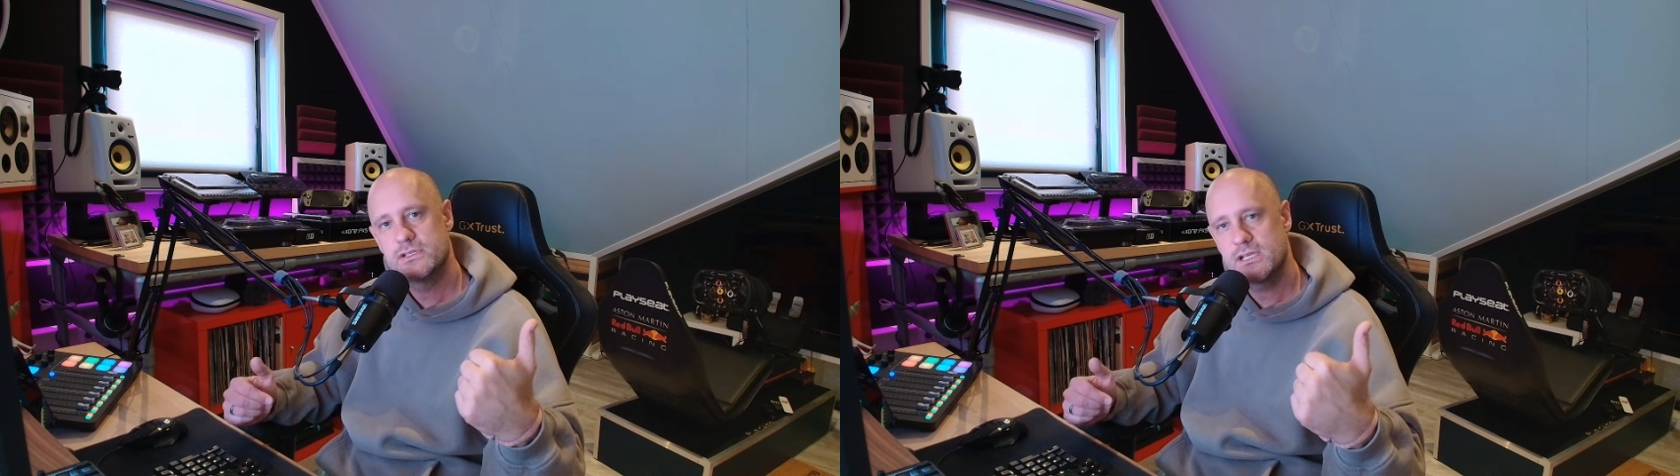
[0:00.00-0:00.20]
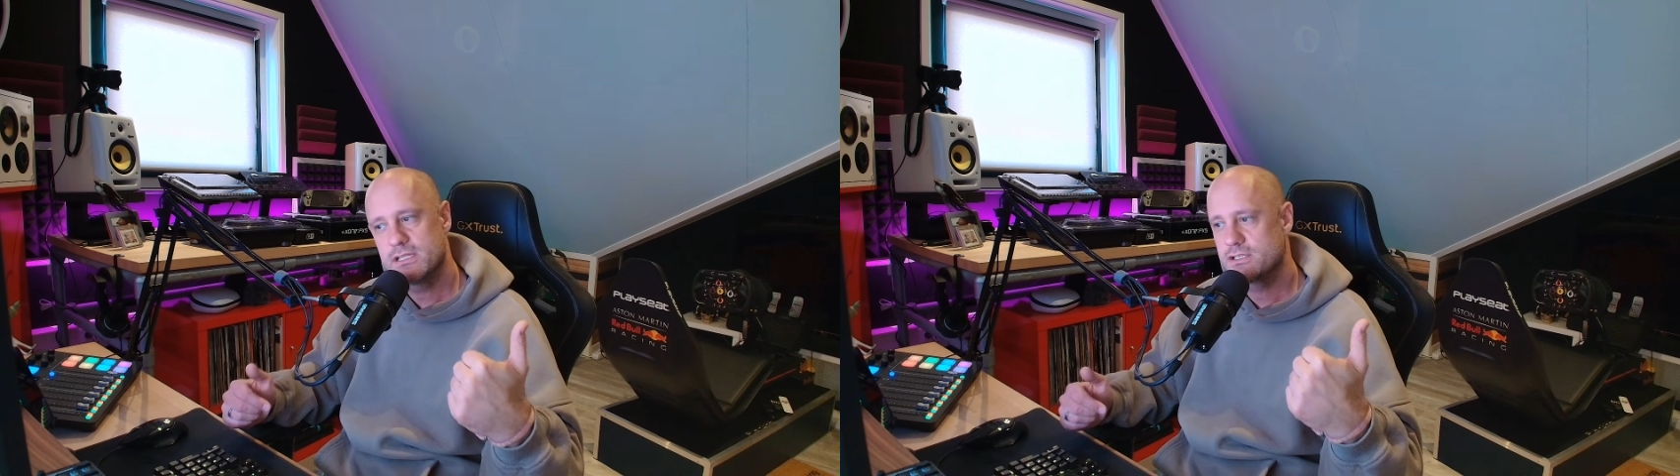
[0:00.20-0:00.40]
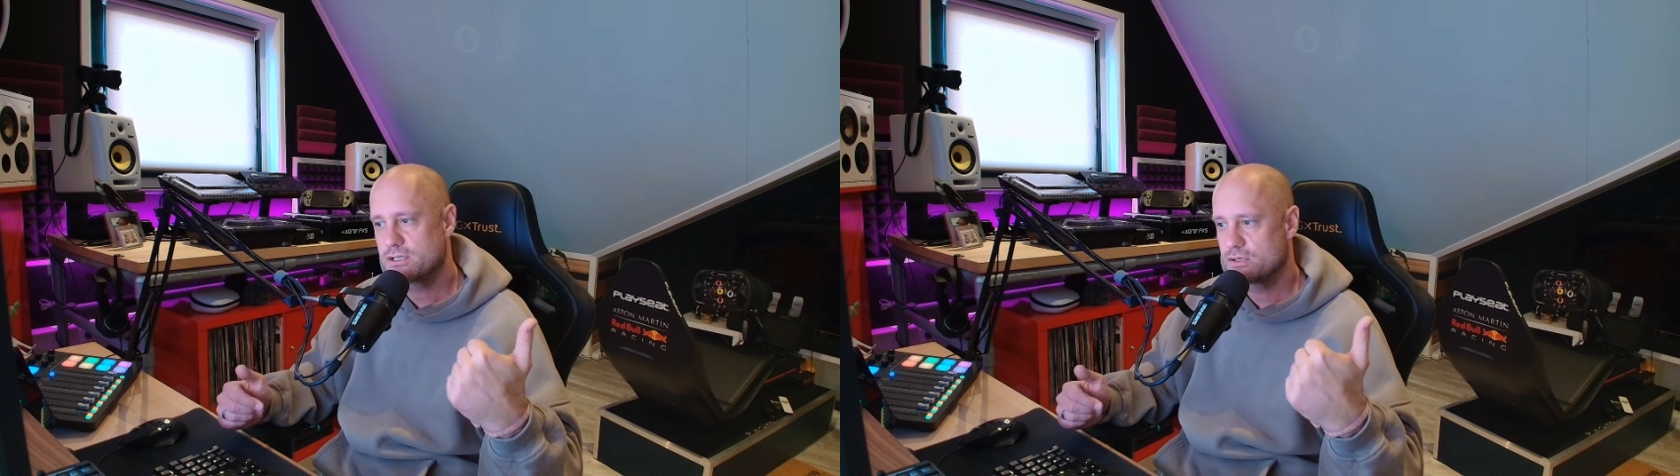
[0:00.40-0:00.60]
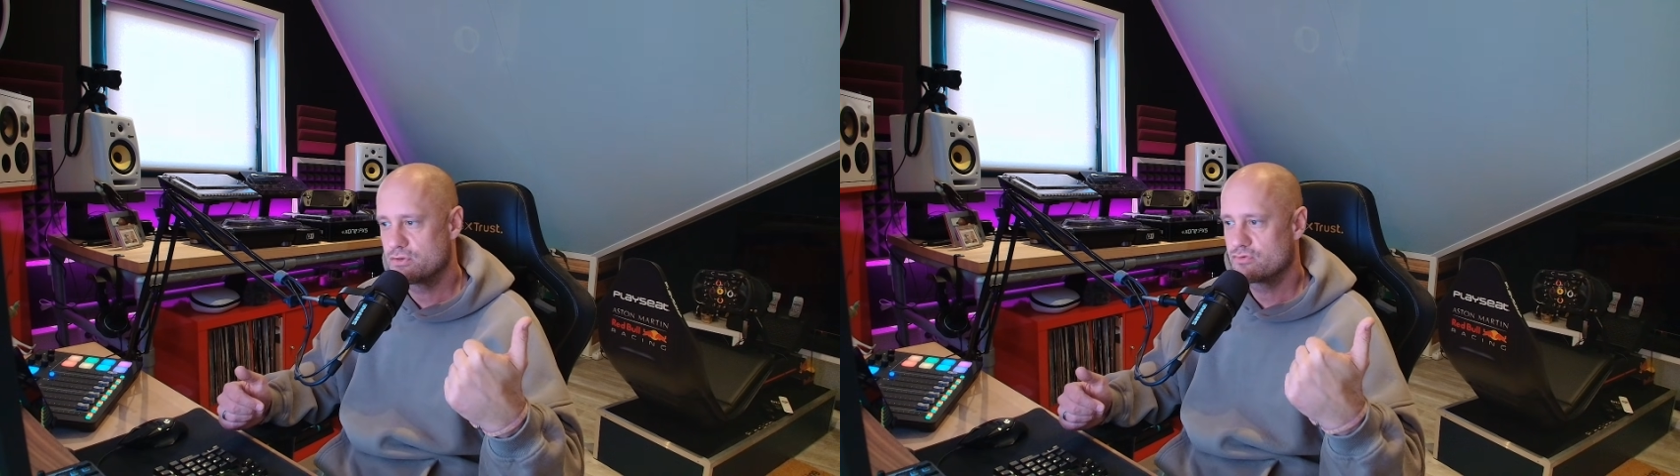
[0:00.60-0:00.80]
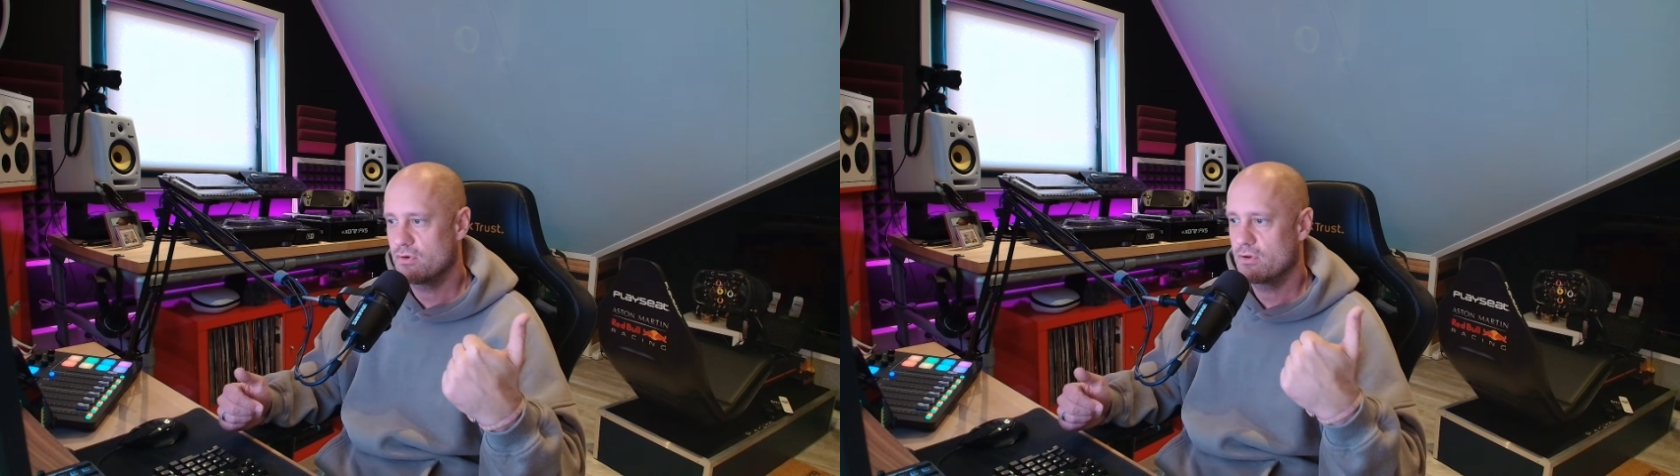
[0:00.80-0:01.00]
sensor
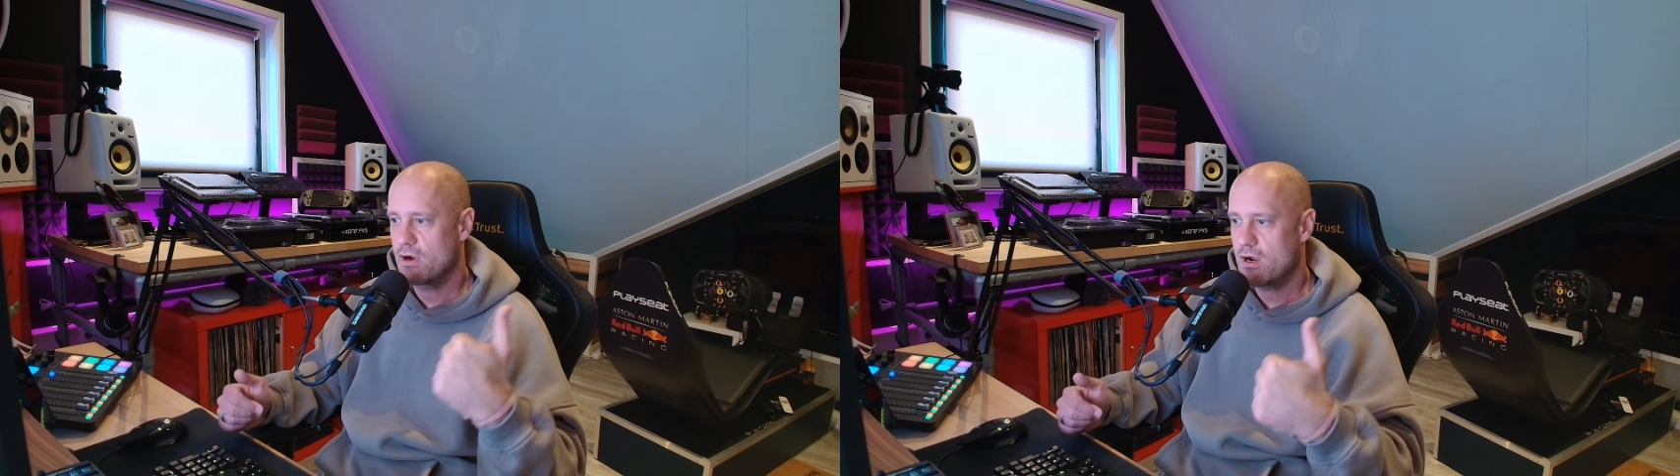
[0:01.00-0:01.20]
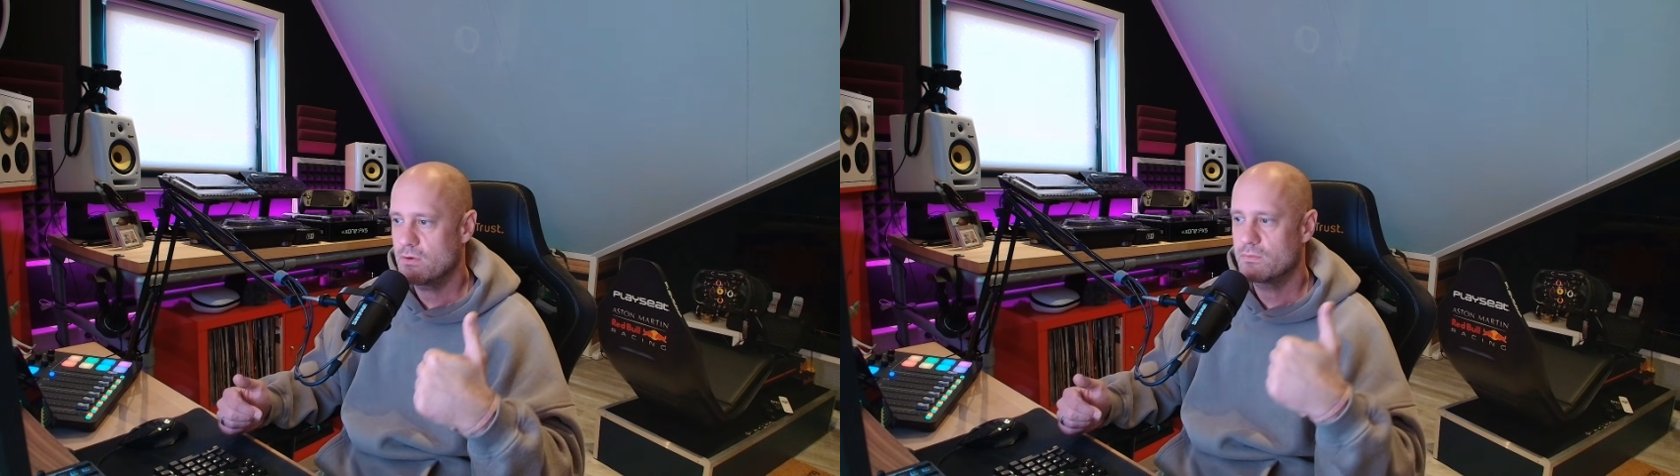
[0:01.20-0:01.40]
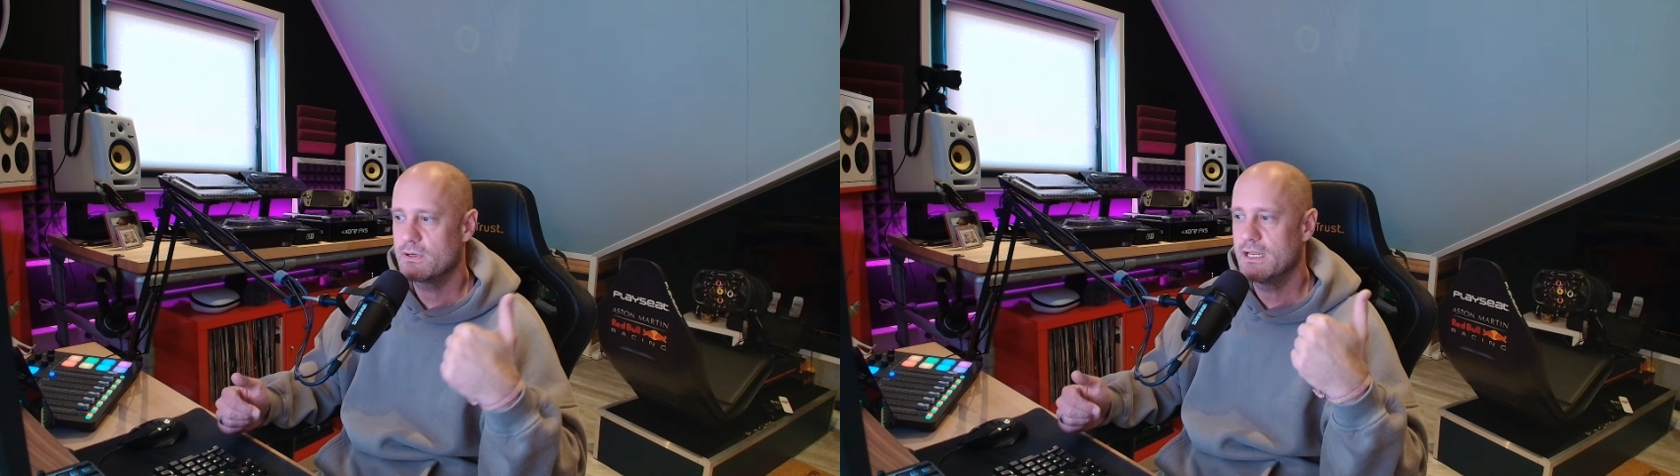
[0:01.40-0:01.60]
controller hardware,